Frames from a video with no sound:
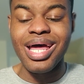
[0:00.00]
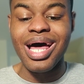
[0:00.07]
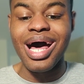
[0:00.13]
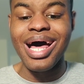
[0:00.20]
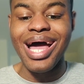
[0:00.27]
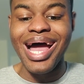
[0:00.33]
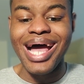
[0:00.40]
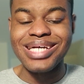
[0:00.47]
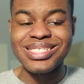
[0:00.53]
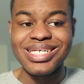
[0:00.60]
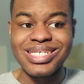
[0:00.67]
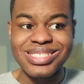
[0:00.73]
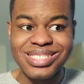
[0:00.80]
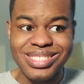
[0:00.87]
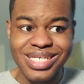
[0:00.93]
a
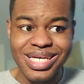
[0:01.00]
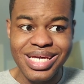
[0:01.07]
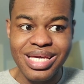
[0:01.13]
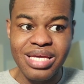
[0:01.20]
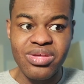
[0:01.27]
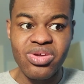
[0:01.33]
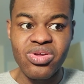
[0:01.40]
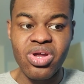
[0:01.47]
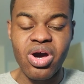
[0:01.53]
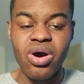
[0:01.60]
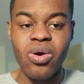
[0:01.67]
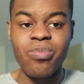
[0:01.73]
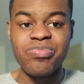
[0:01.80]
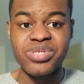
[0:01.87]
SSD,